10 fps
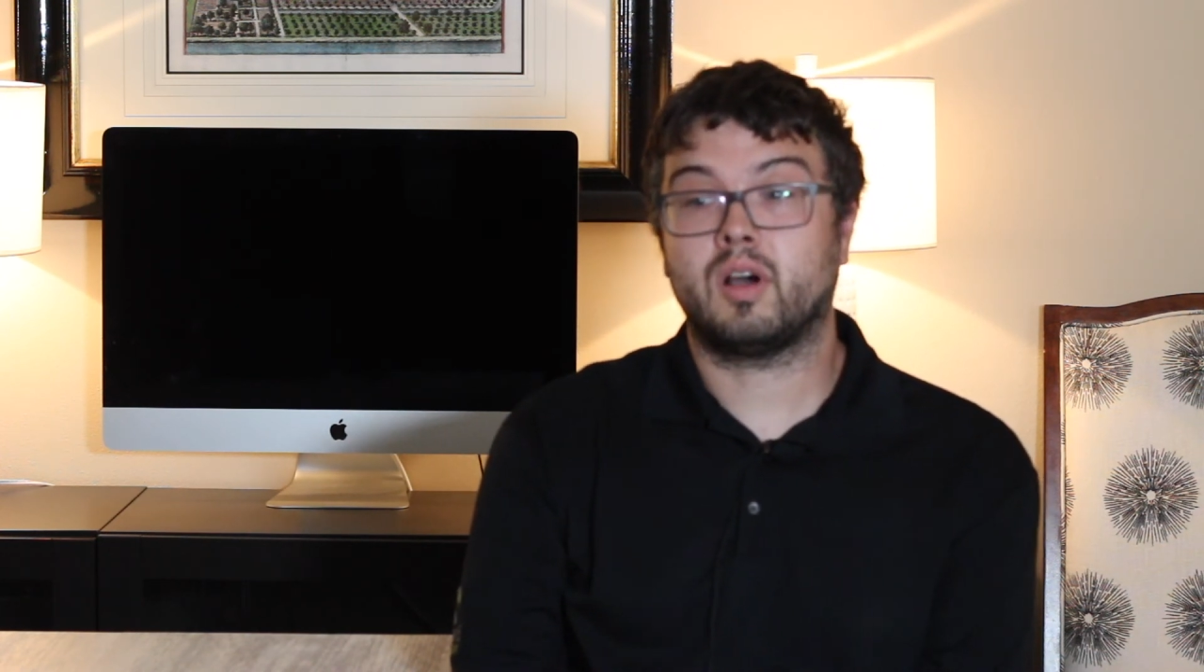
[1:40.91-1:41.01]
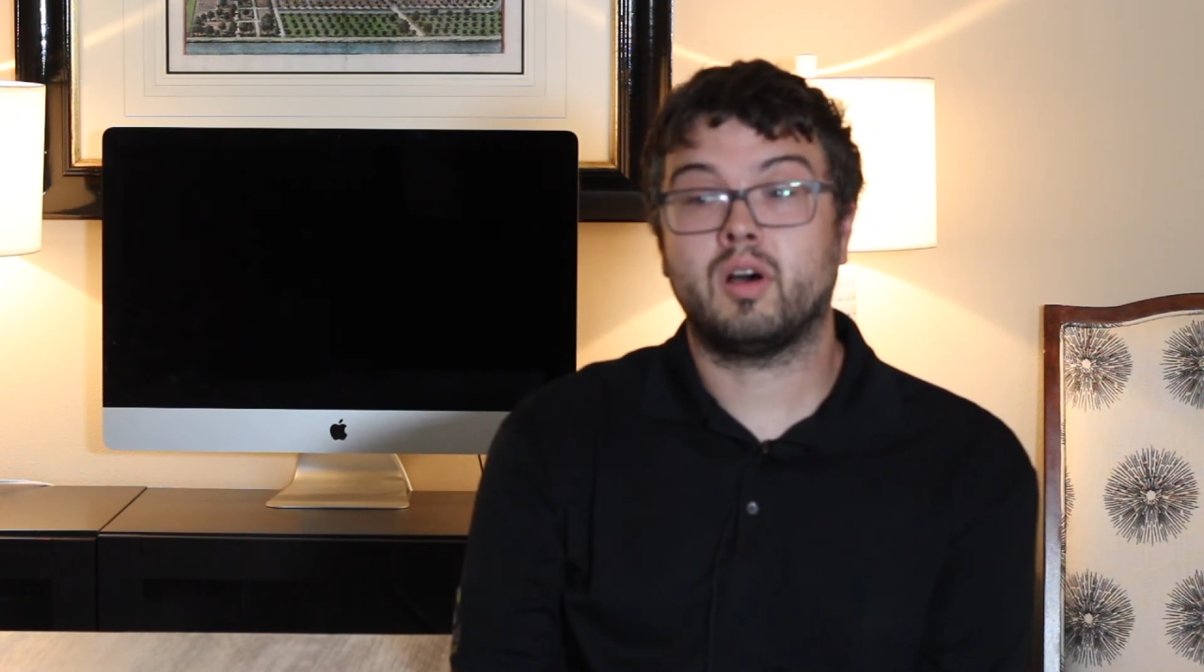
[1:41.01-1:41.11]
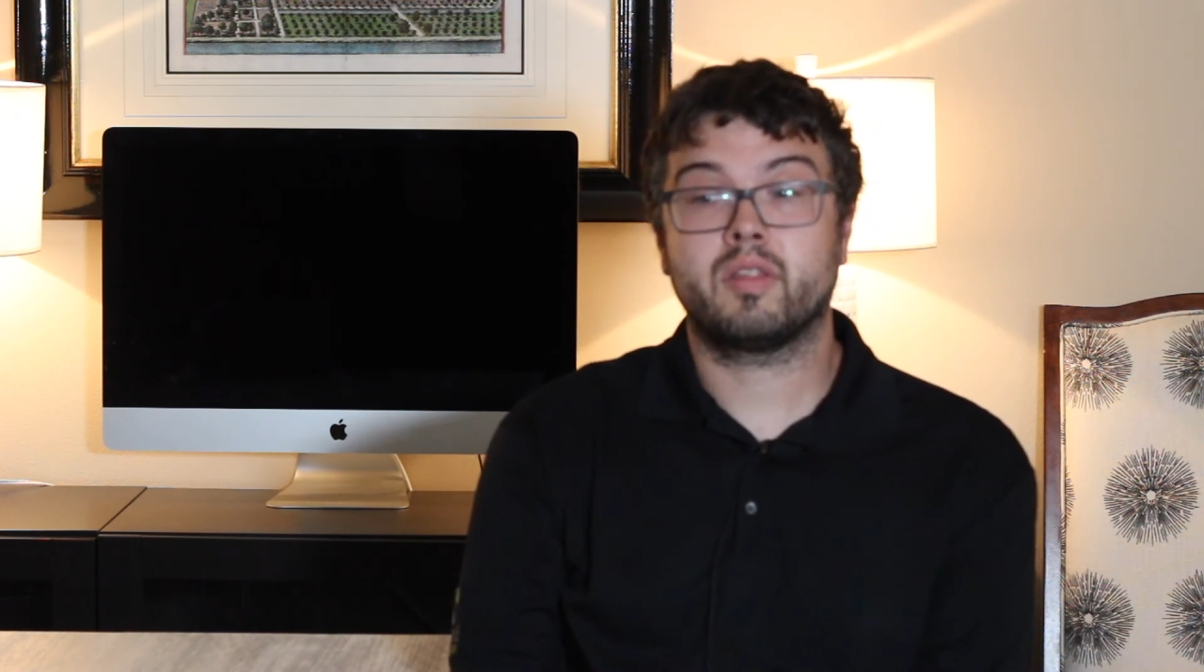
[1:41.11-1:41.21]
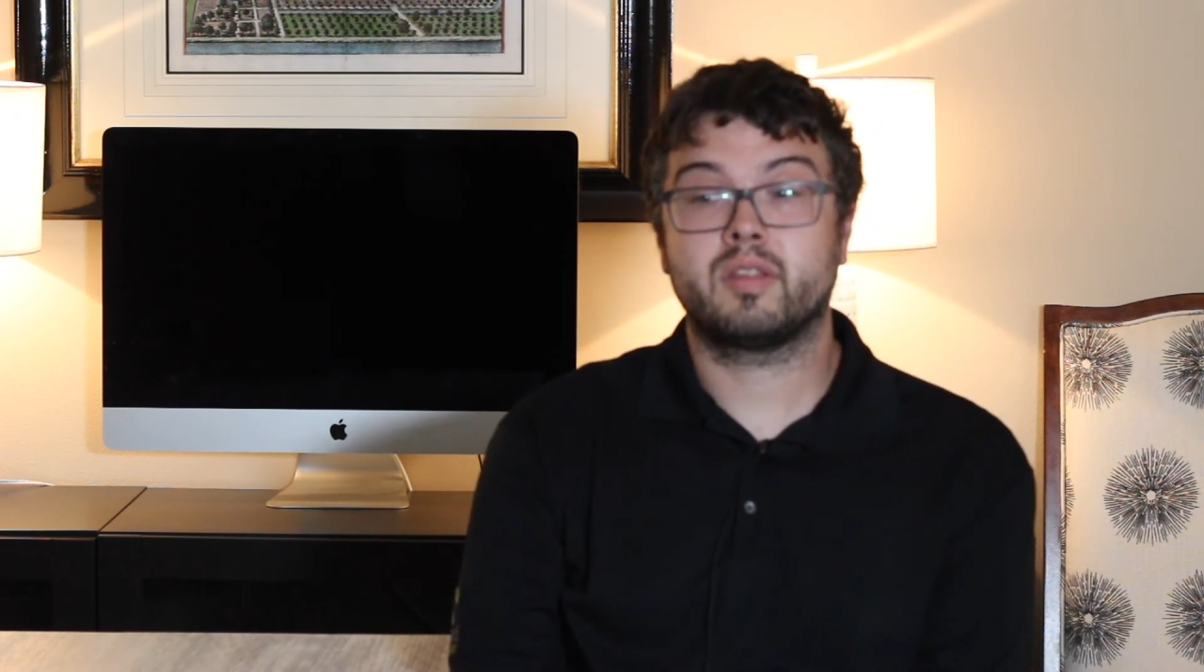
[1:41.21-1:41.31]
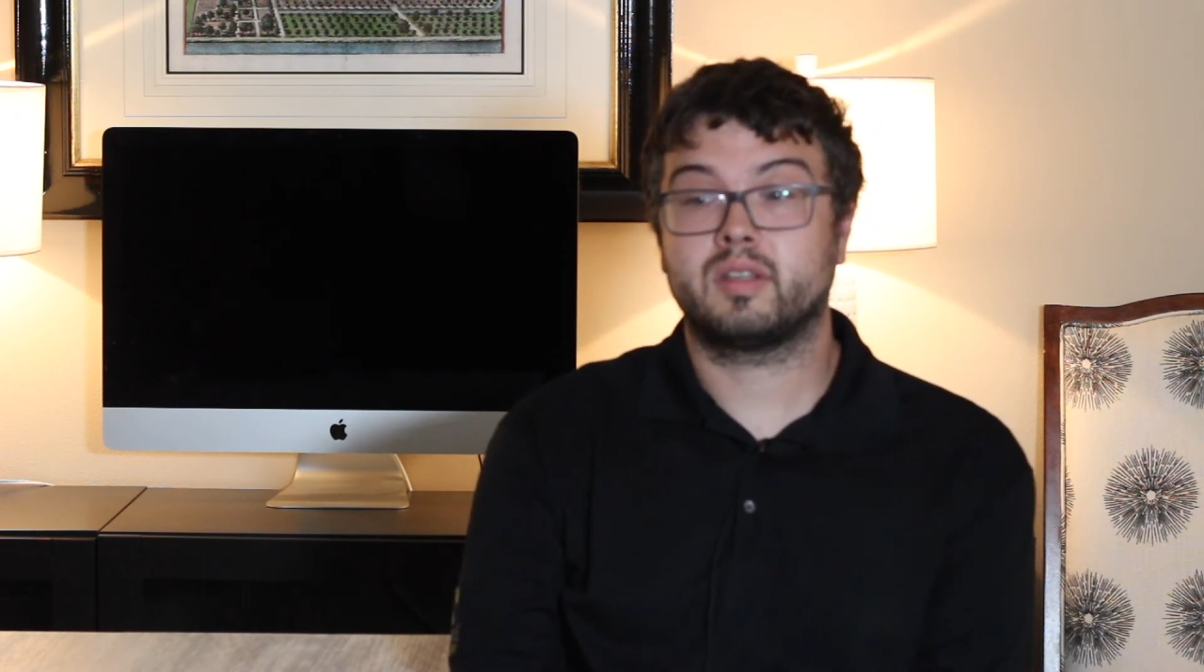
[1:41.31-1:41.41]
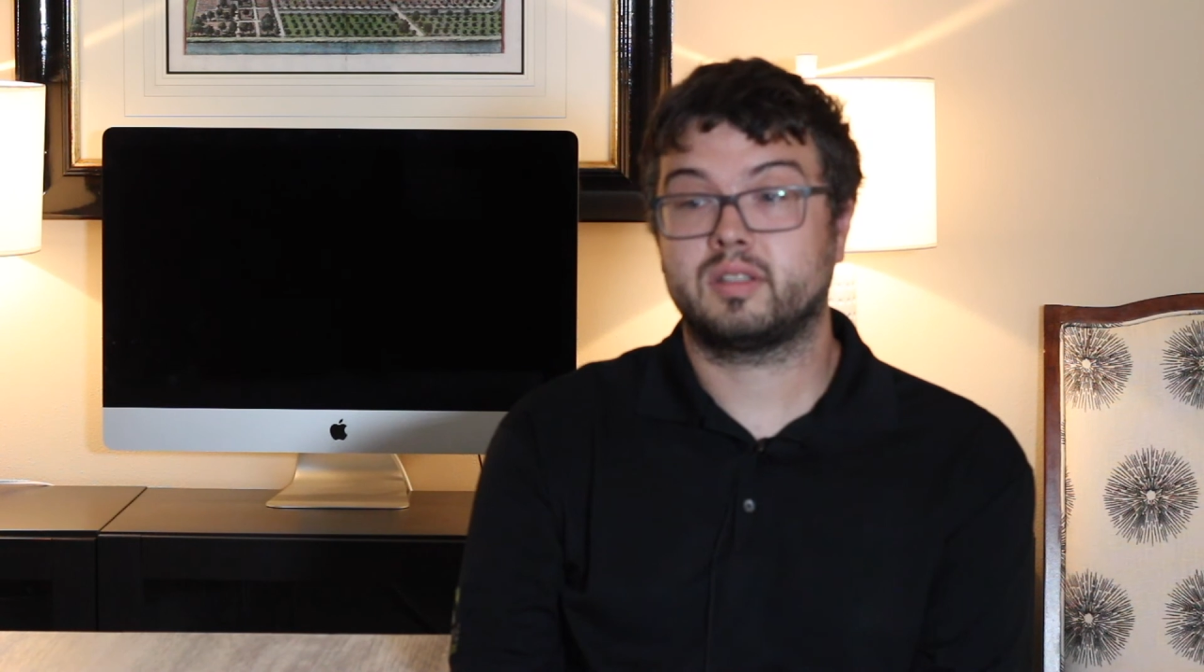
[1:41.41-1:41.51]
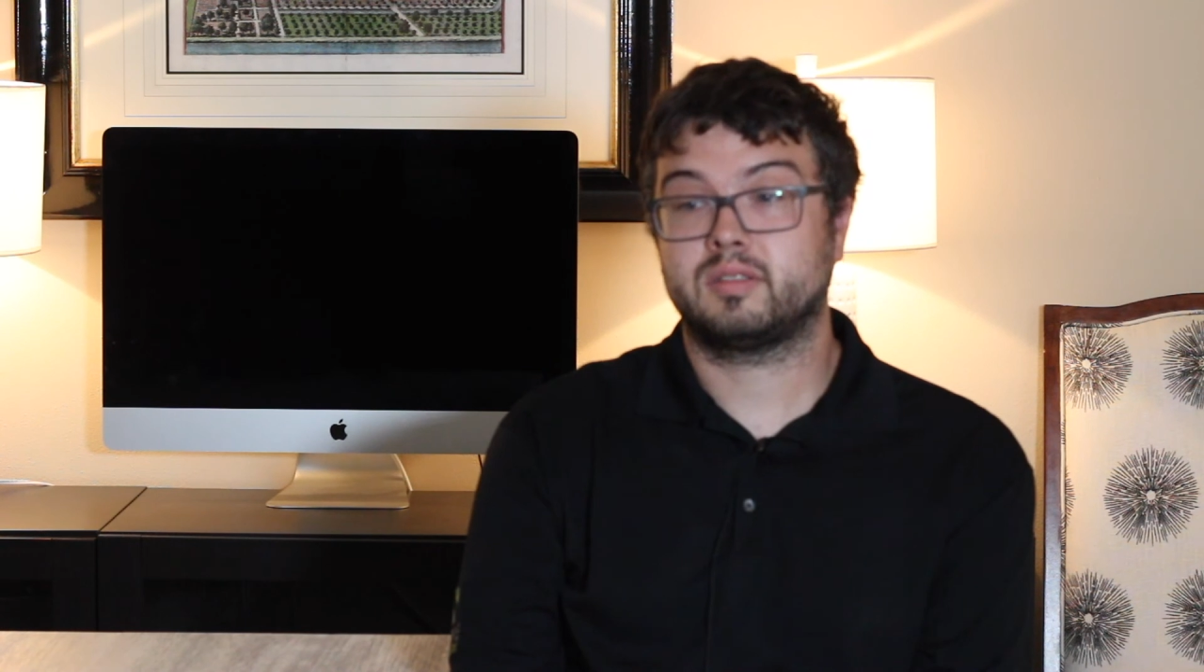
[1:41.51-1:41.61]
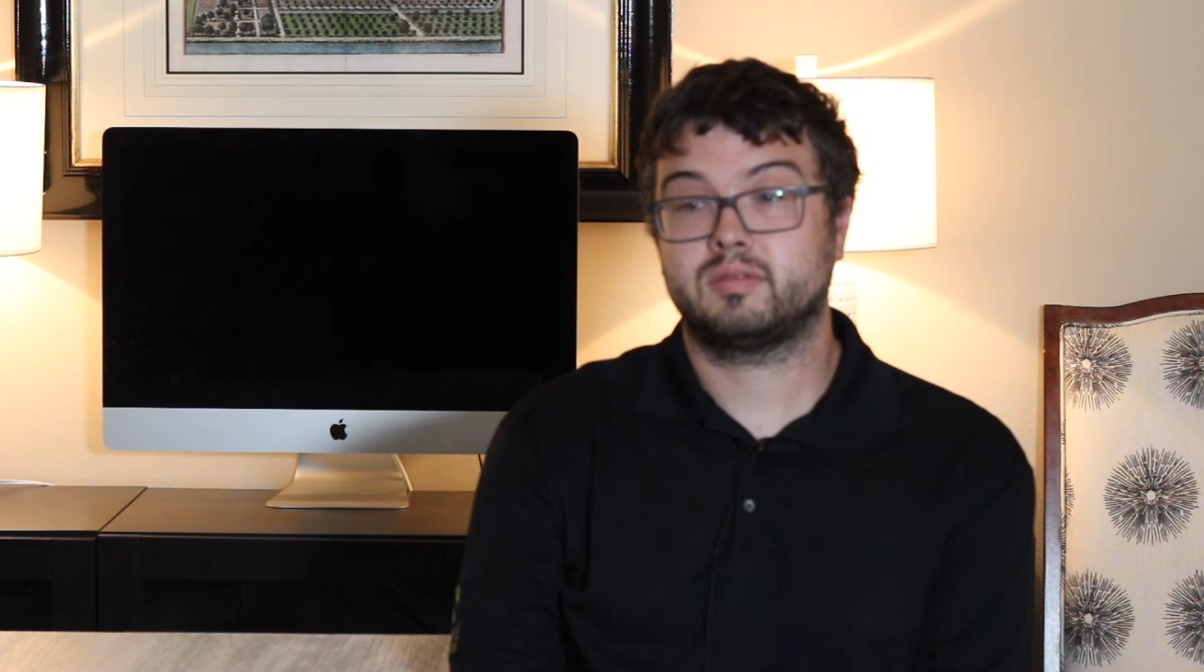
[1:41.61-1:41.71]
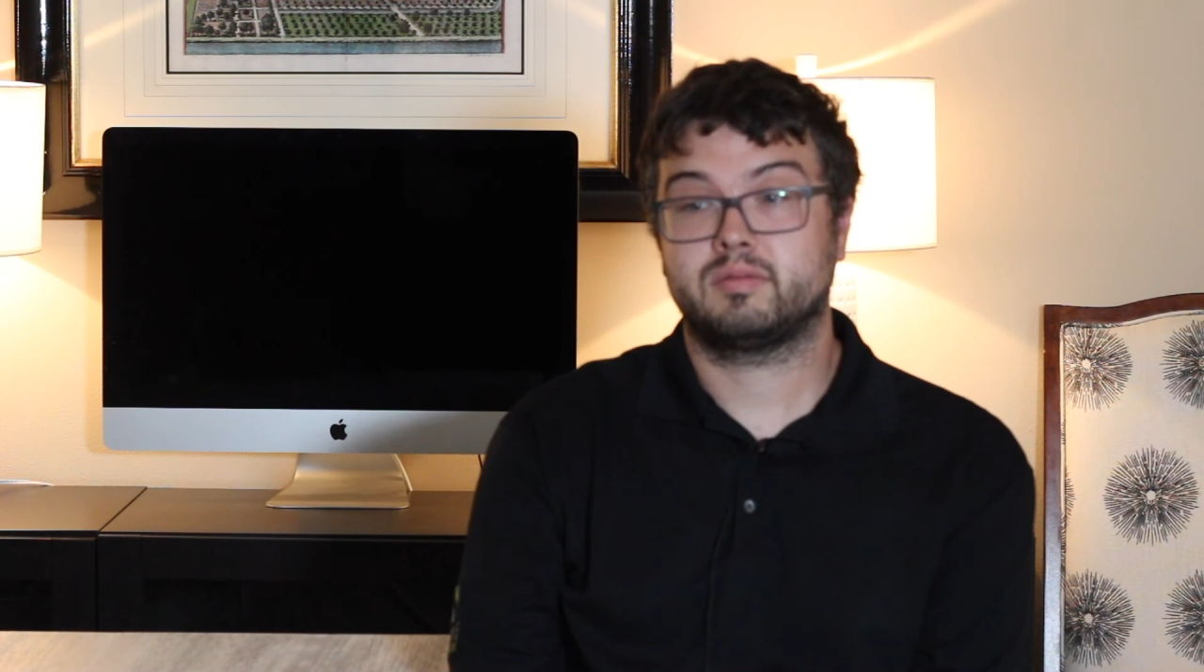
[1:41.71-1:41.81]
all the